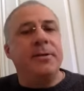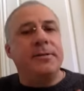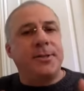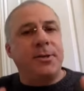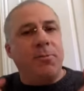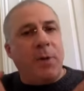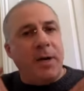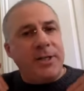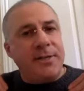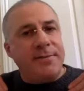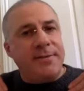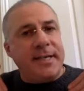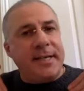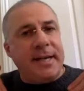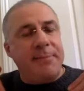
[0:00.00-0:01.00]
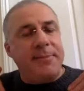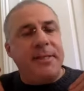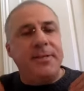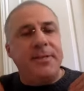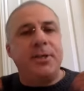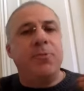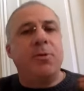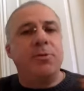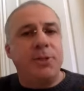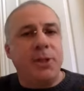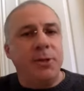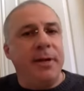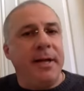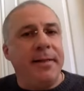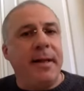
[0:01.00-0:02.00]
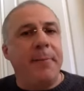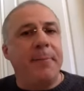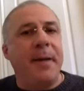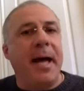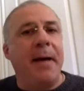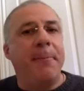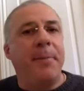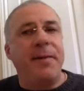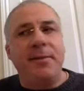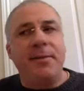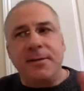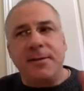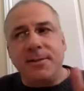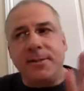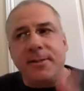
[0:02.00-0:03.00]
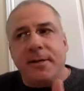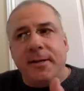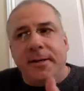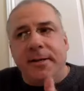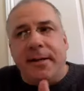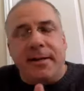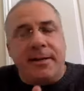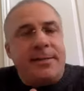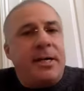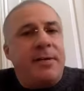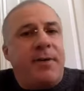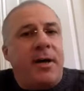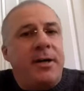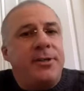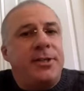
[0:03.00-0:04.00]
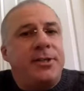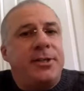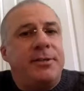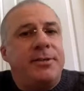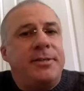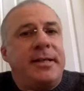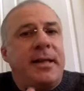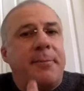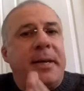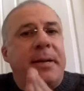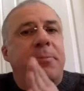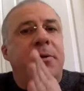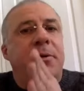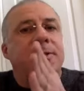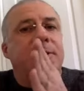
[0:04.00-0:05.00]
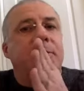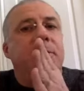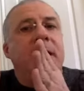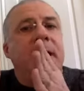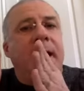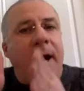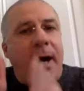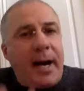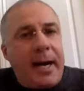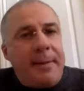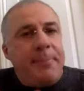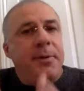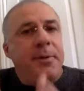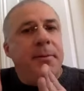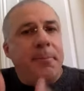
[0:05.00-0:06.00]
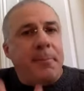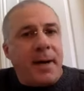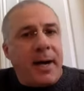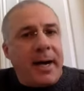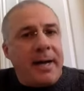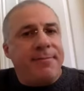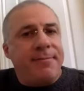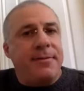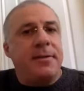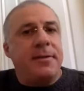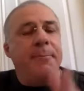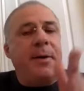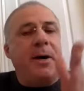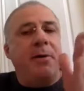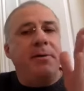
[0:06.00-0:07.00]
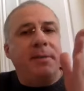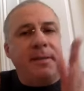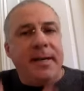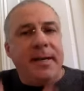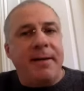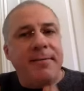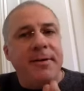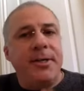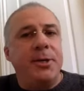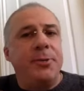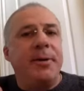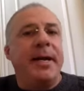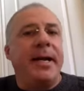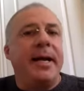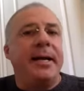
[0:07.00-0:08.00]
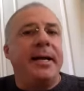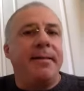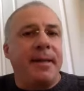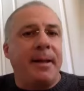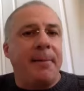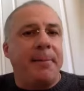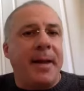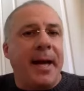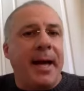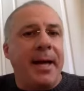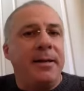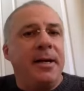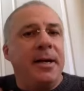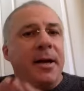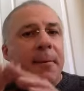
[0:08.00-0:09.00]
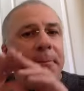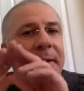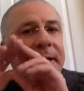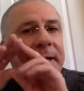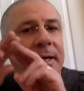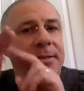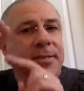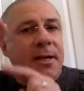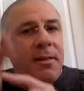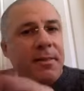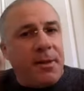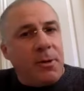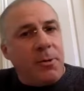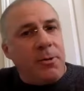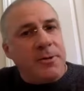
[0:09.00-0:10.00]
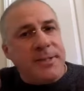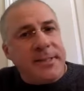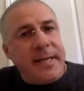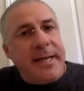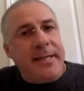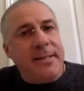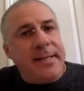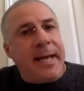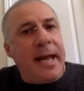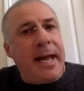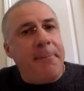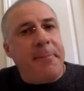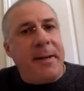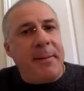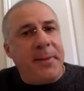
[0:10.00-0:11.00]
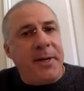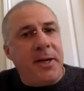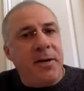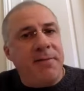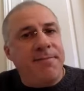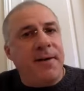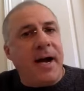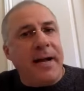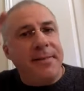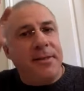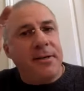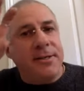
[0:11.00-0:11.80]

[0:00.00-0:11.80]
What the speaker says: So once you've seen emptiness, you won't do anything bad. But in the Theravada tradition, you see that people are so hyper mindful about never doing anything bad because those seeds can't be purified.